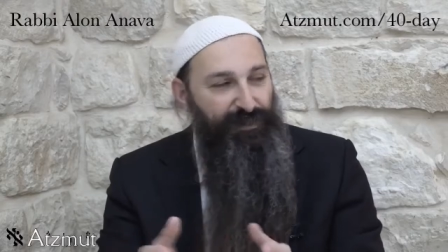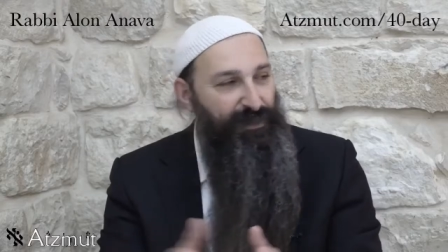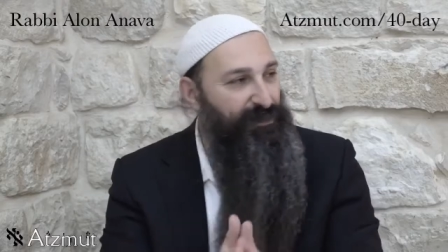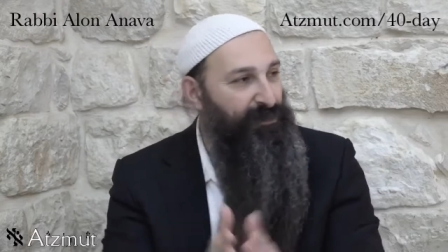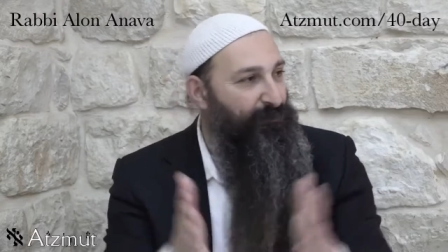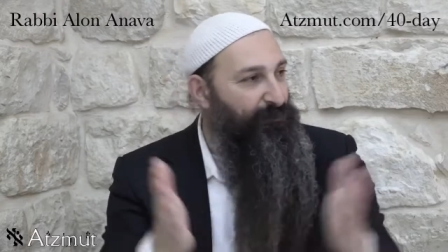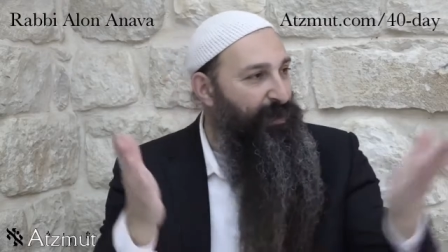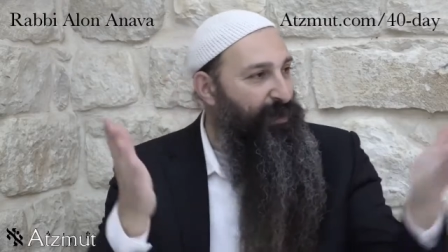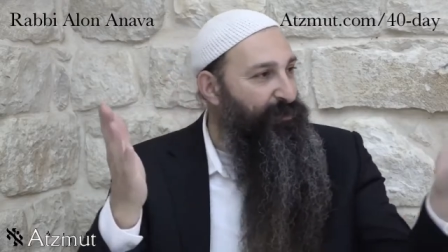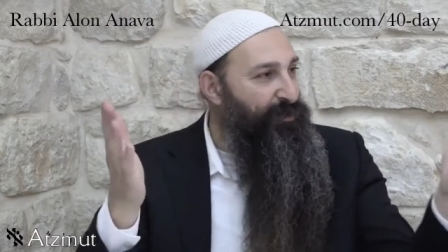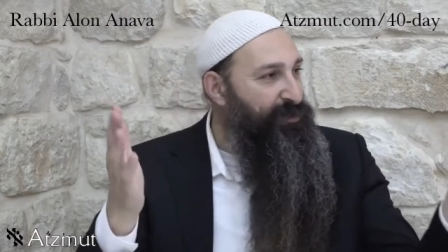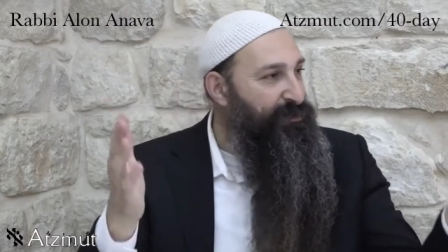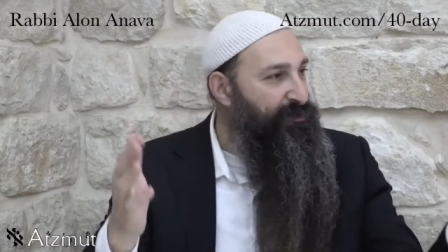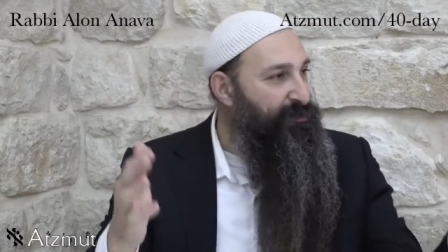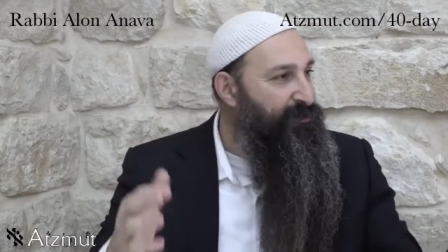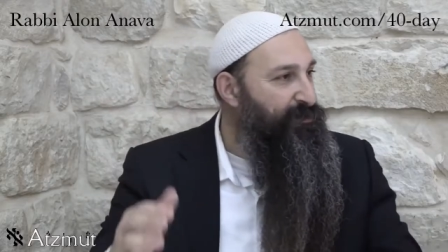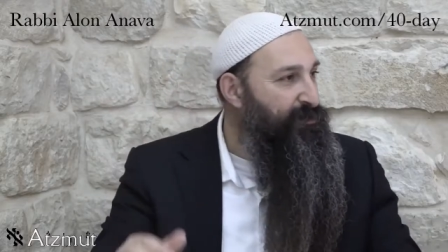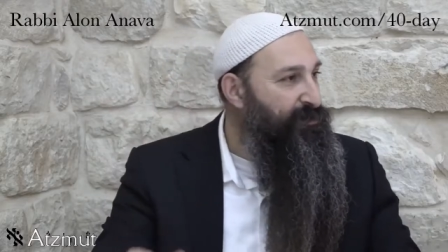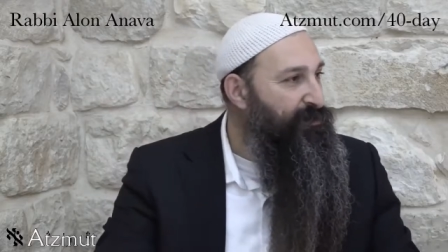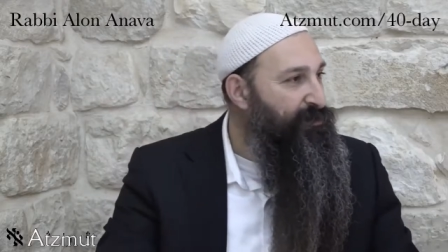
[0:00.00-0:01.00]
then the
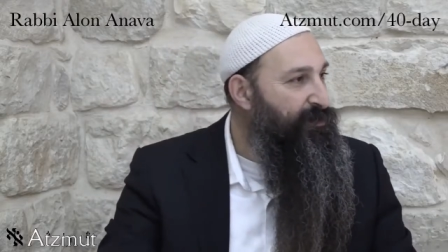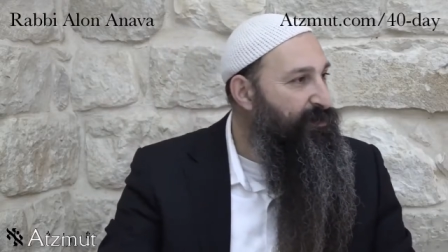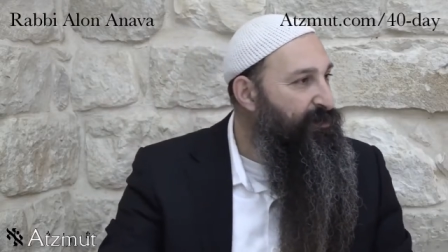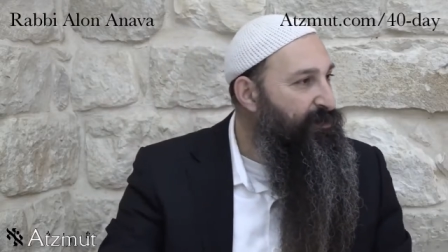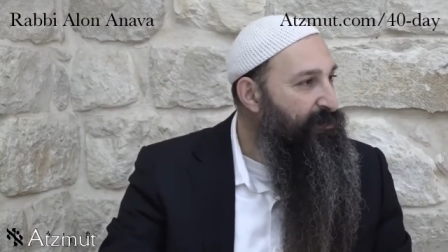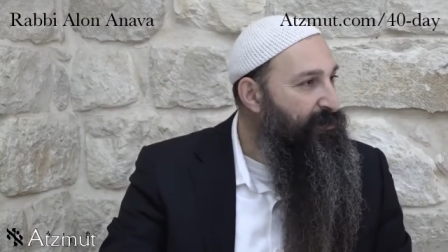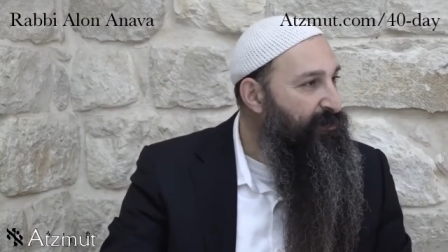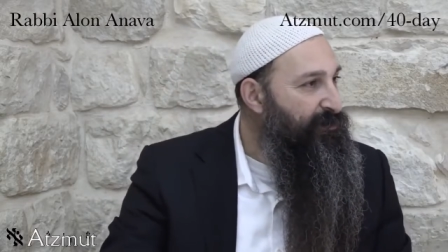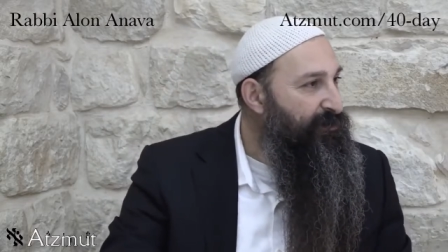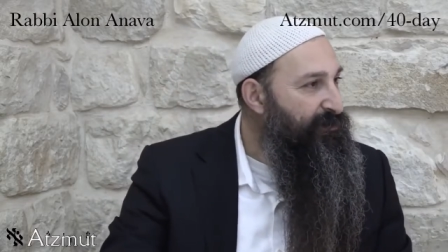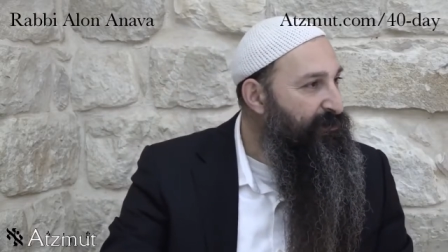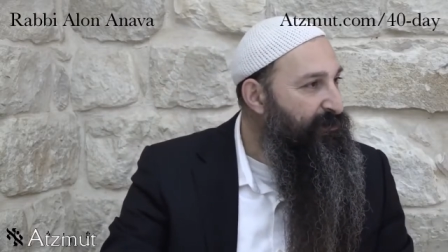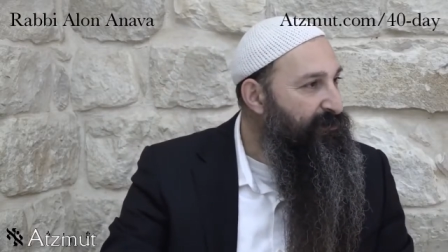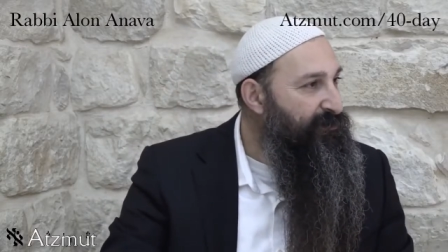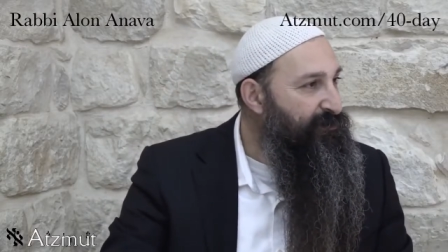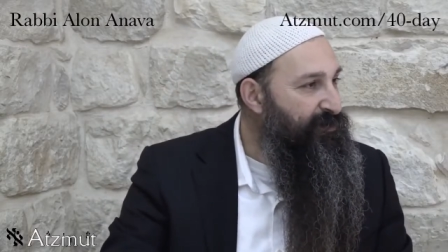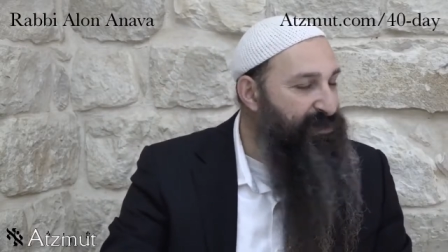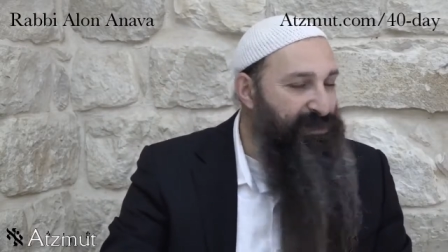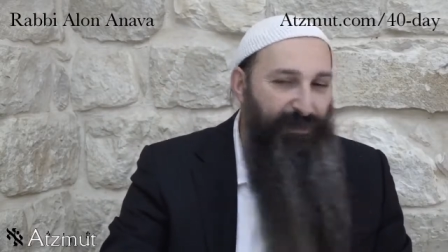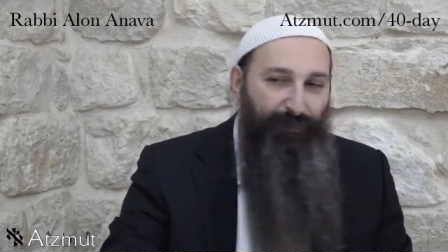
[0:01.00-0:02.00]
merit
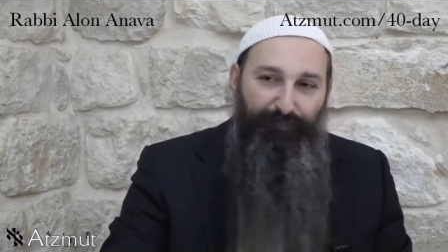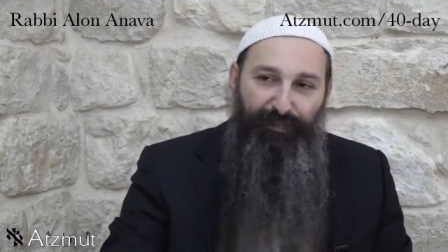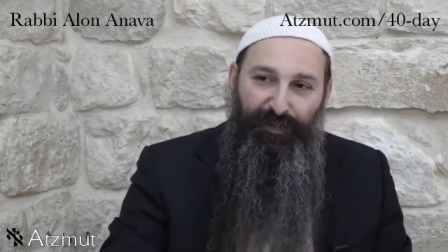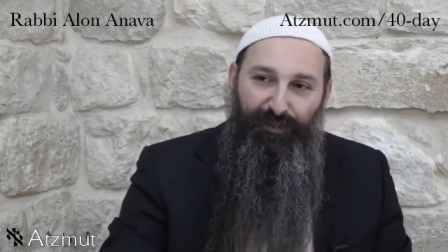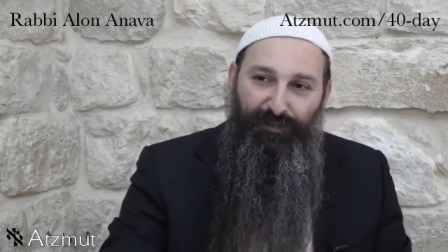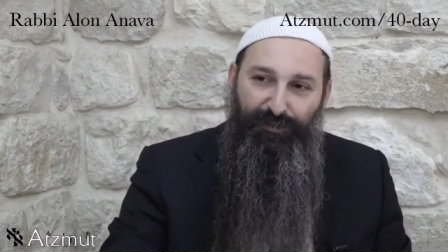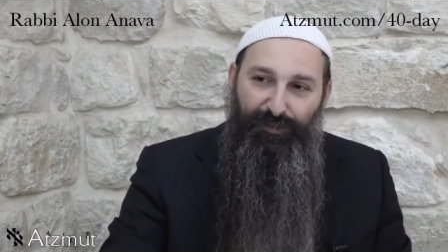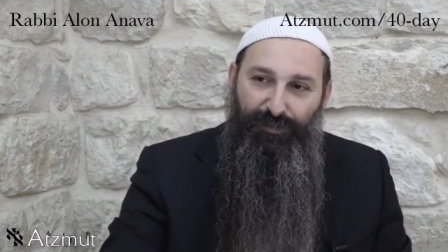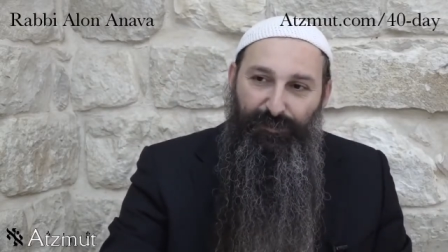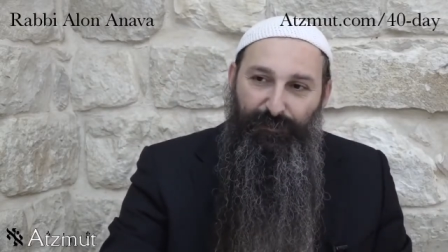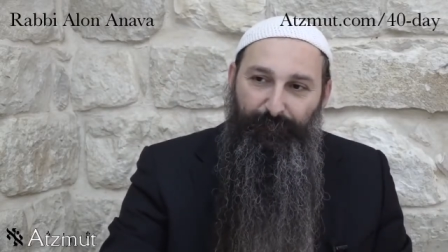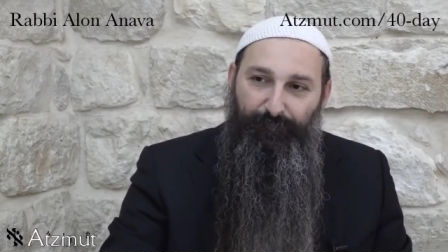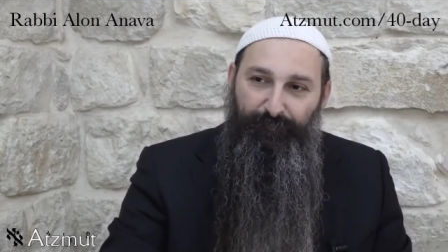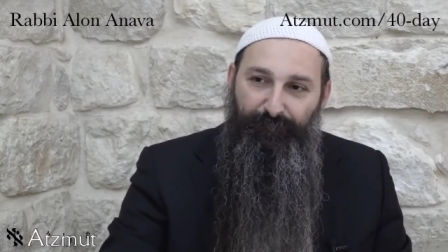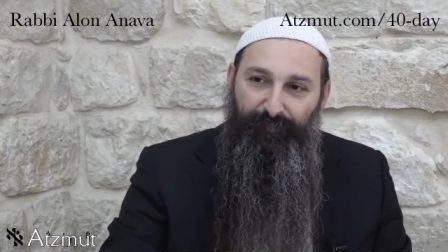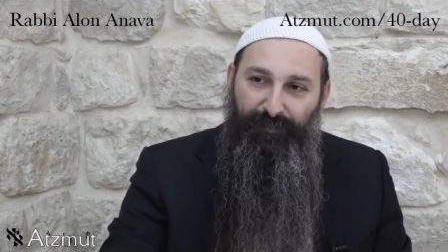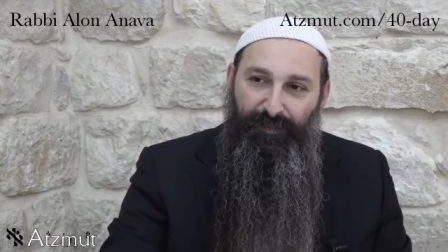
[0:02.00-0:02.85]
disappeared too.